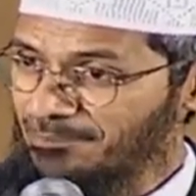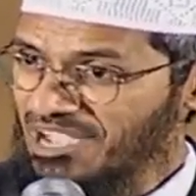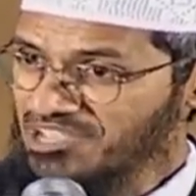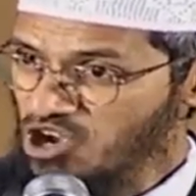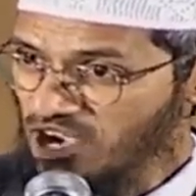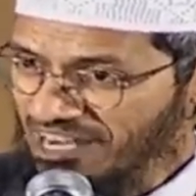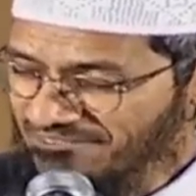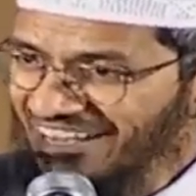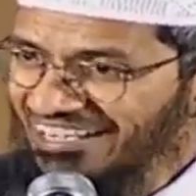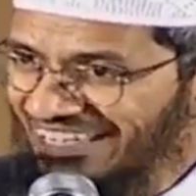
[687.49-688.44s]
by
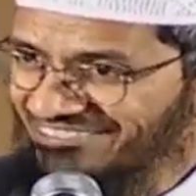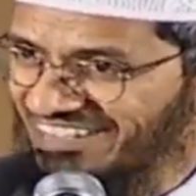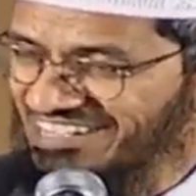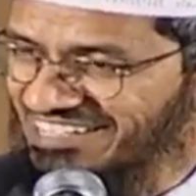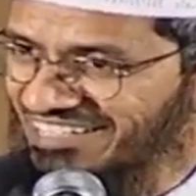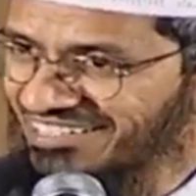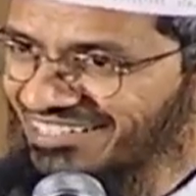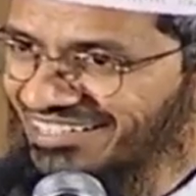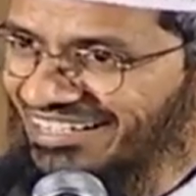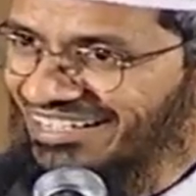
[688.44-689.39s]
geographical
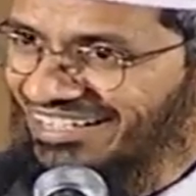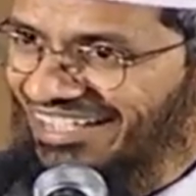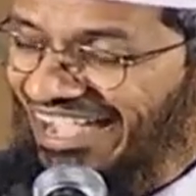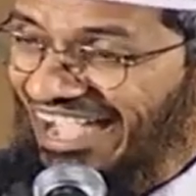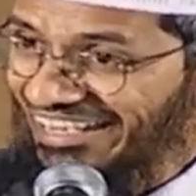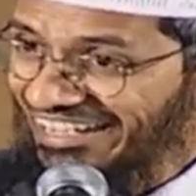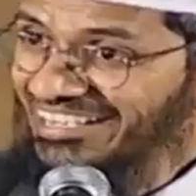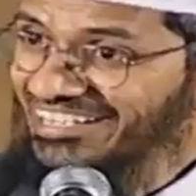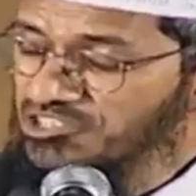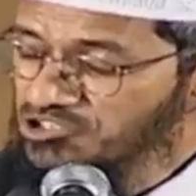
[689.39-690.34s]
definition, an
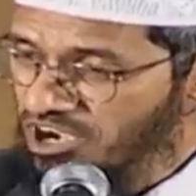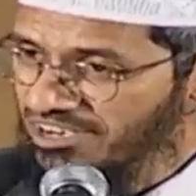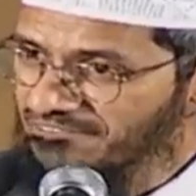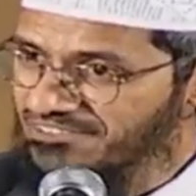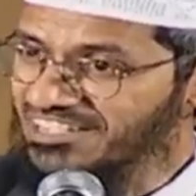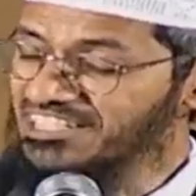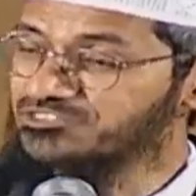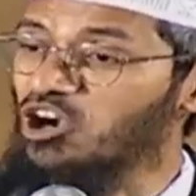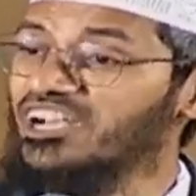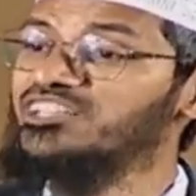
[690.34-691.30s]
Indian geographically
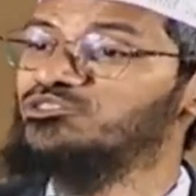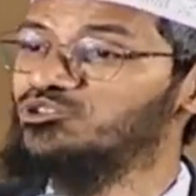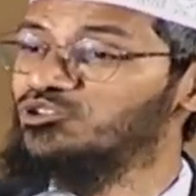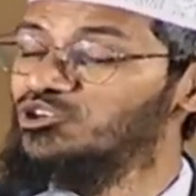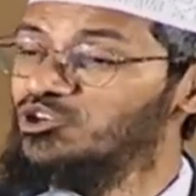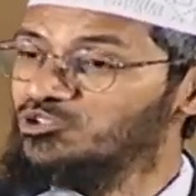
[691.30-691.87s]
is called a Hindu.